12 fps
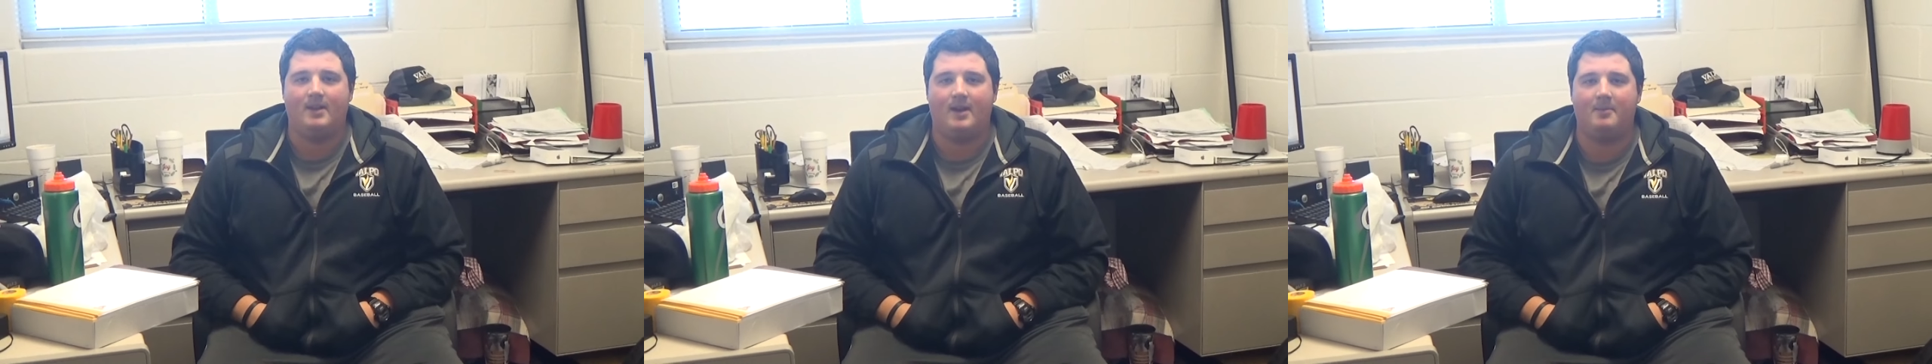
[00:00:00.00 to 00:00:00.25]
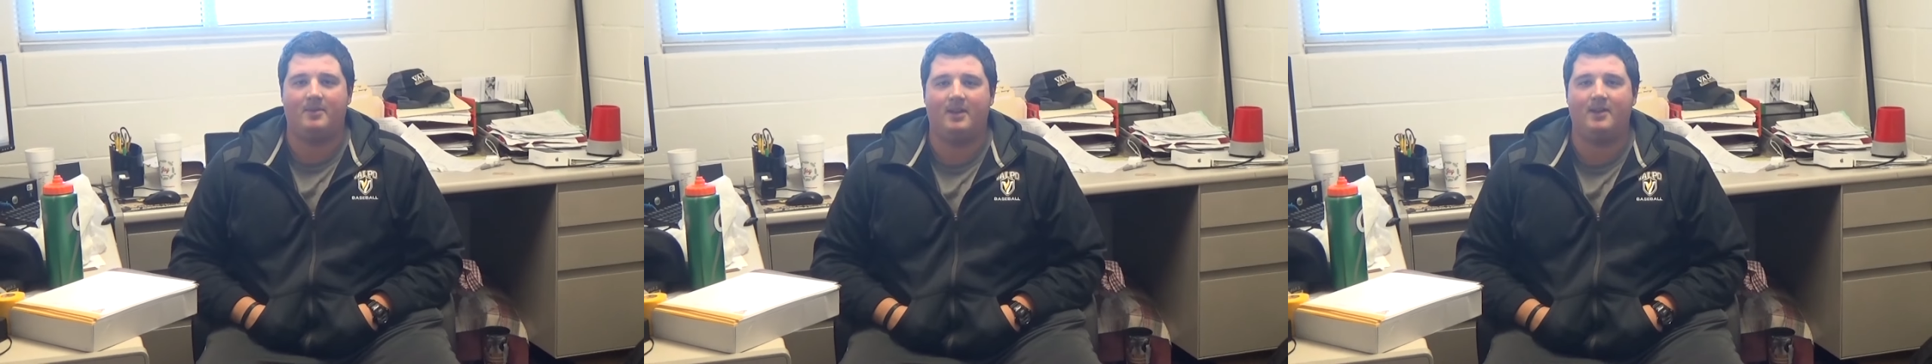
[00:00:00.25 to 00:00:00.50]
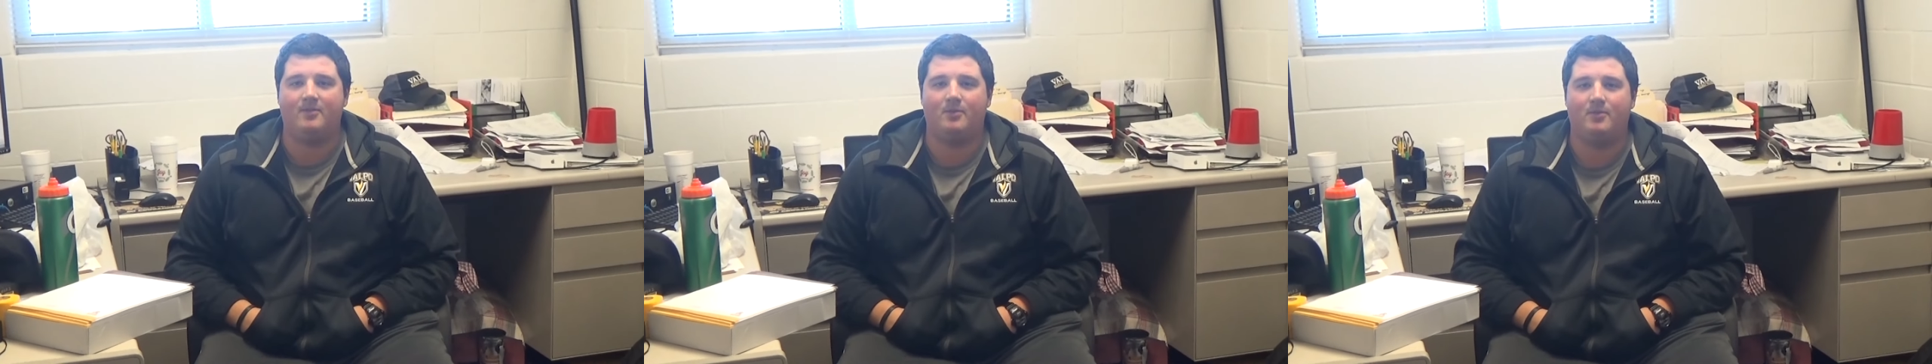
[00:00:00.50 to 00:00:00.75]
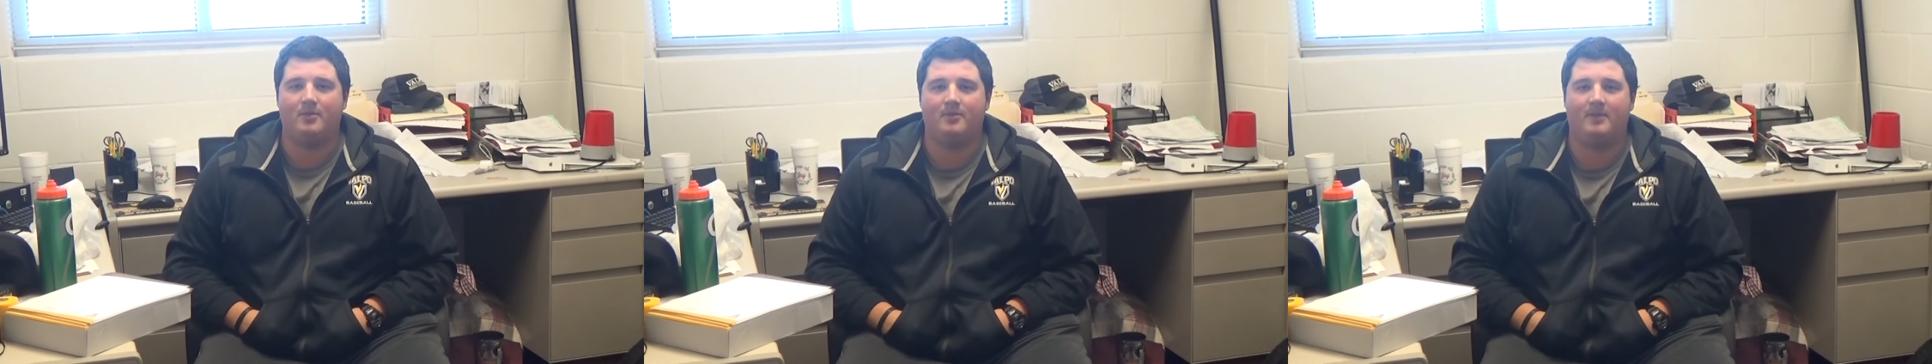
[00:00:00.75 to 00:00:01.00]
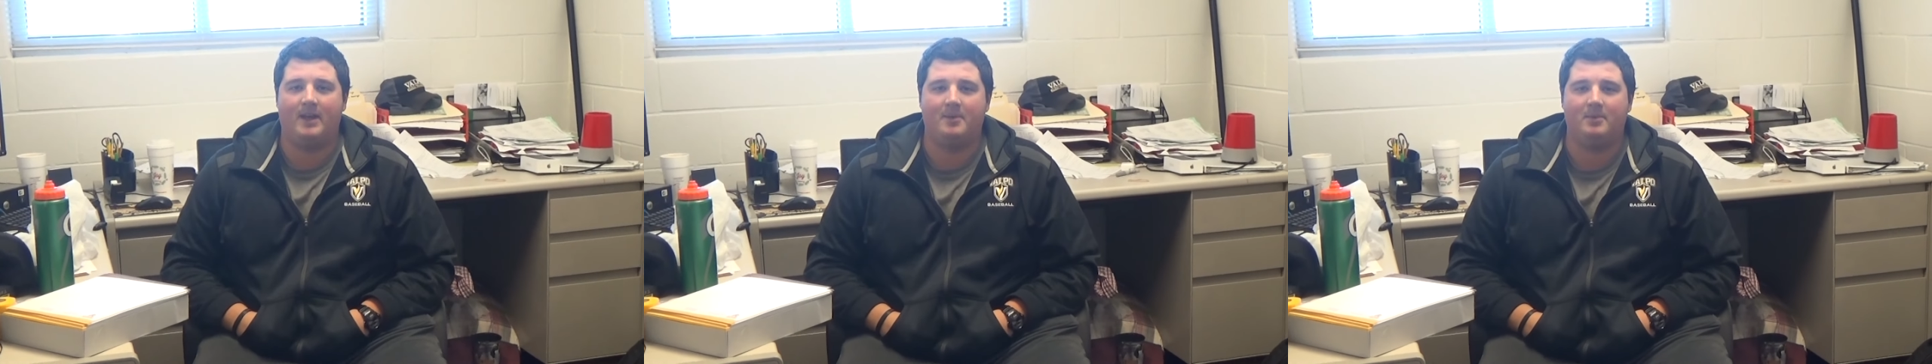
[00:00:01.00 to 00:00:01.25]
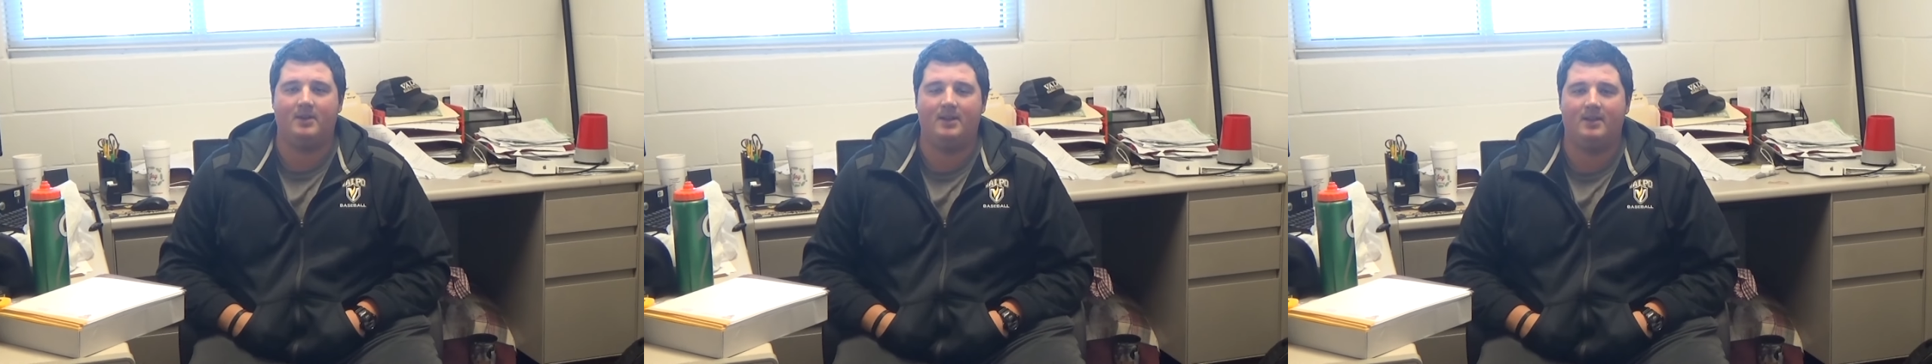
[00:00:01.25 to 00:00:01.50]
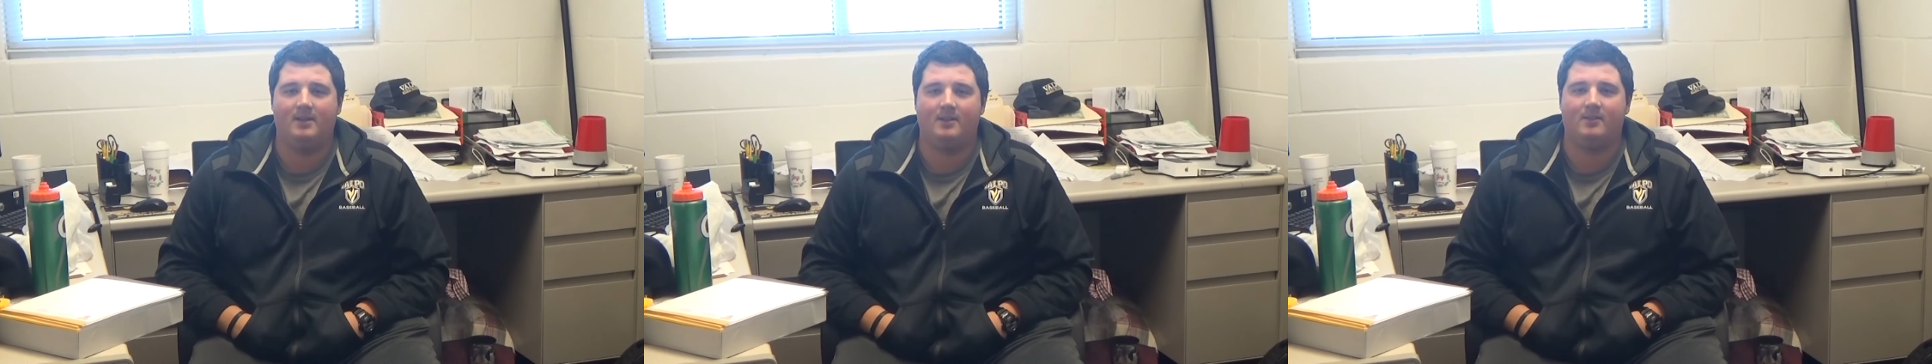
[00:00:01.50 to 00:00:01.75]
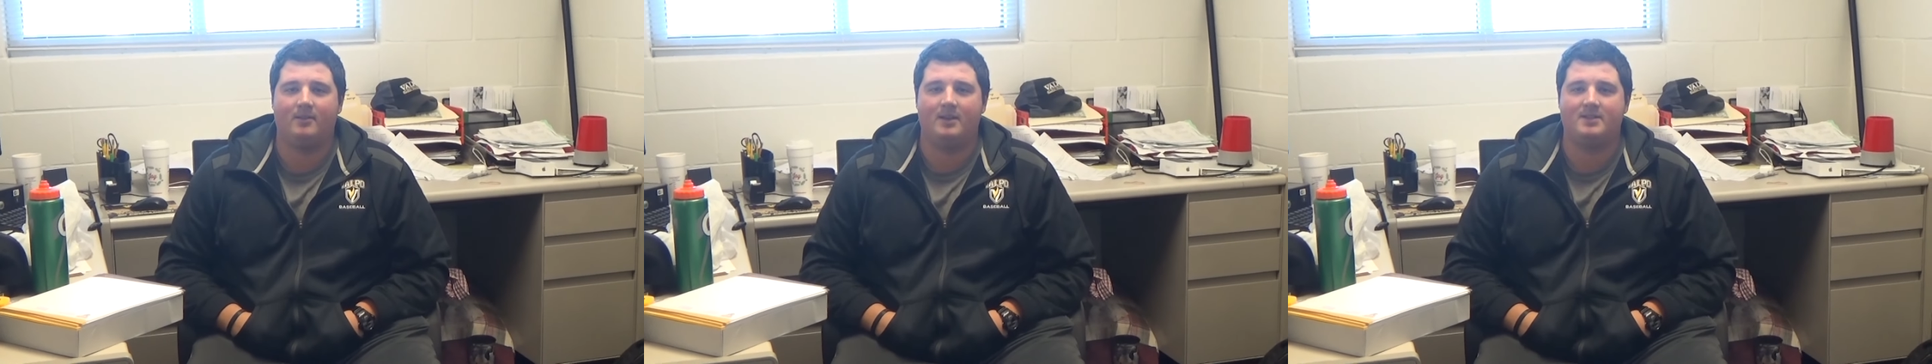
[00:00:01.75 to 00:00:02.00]
I'm thankful for family,
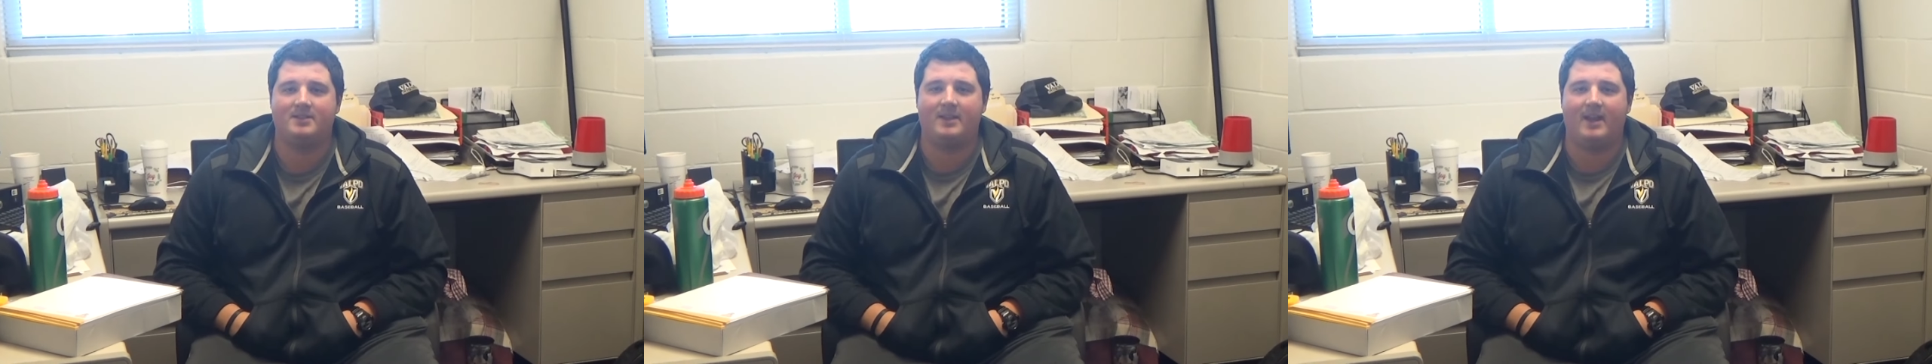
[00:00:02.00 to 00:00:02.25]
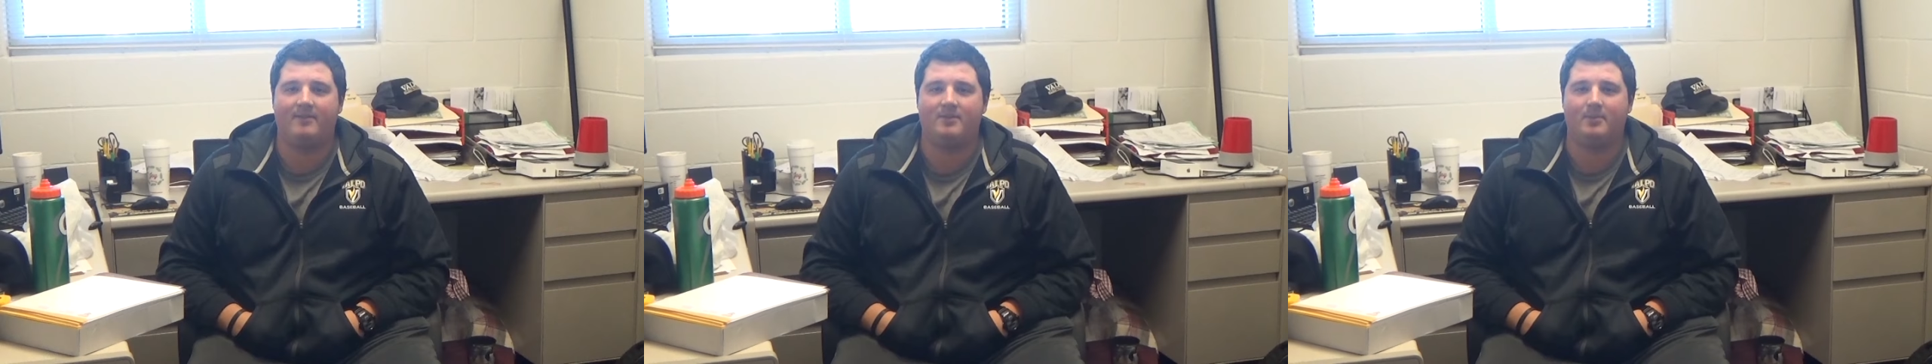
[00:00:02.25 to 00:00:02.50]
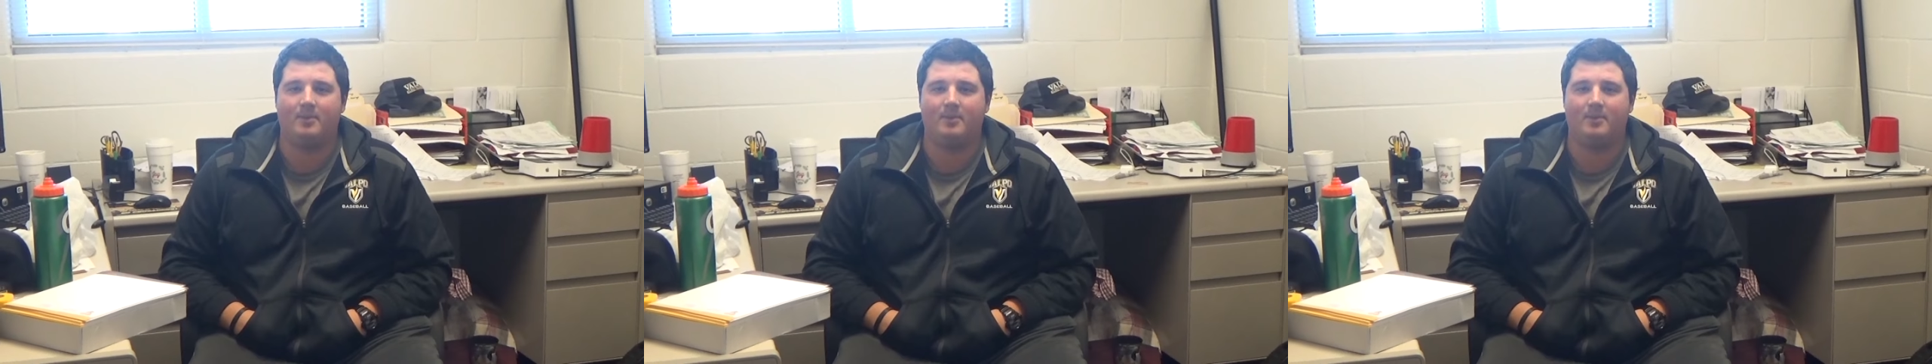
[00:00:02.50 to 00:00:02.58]
great staff to